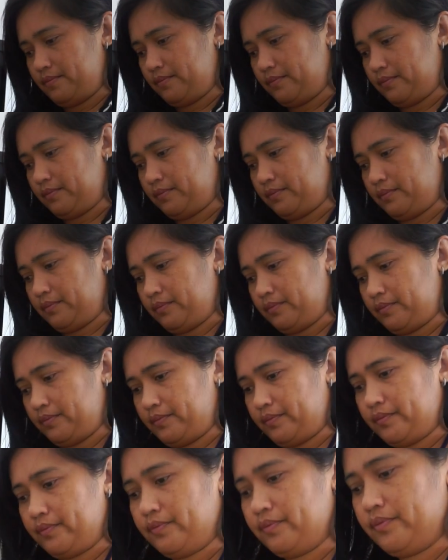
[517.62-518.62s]

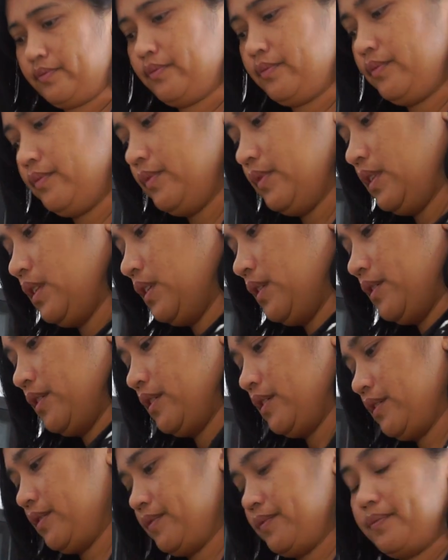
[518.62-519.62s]

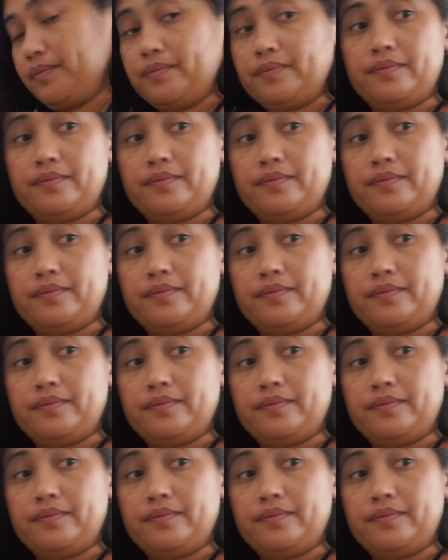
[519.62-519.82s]
(silence)